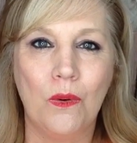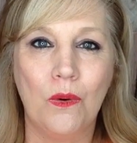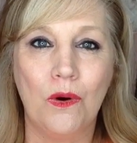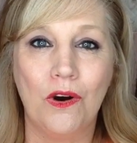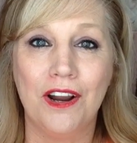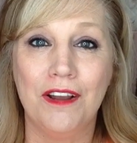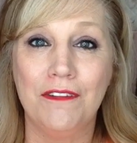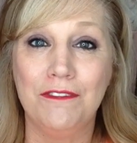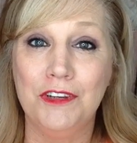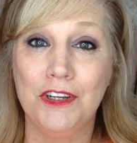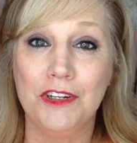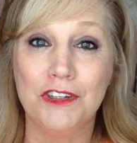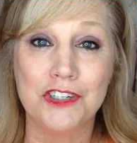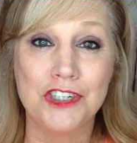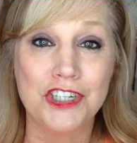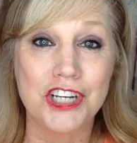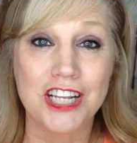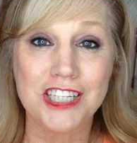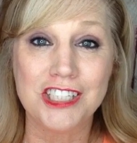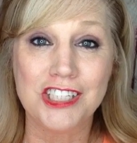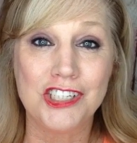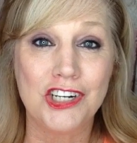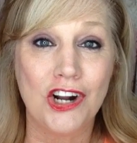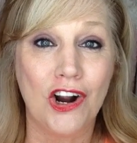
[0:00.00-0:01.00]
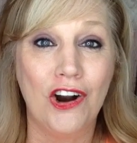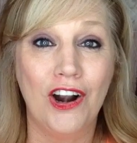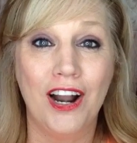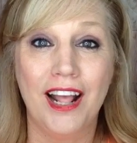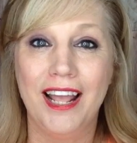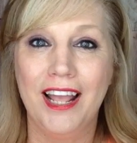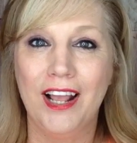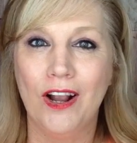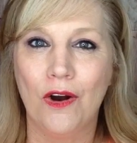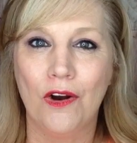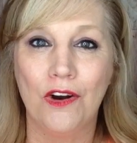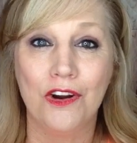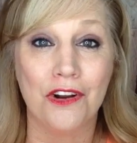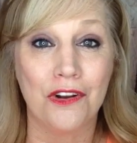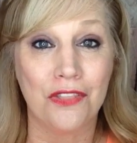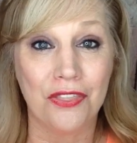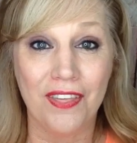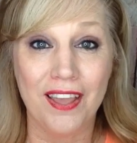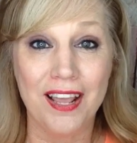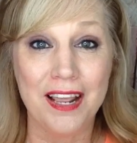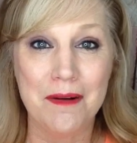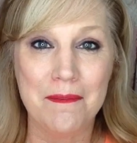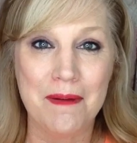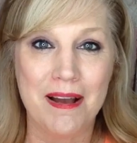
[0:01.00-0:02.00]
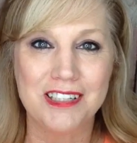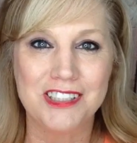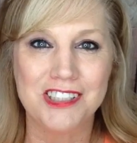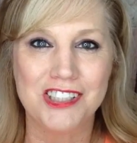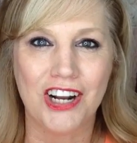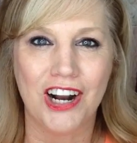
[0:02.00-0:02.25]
or if you're just starting, or you're thinking about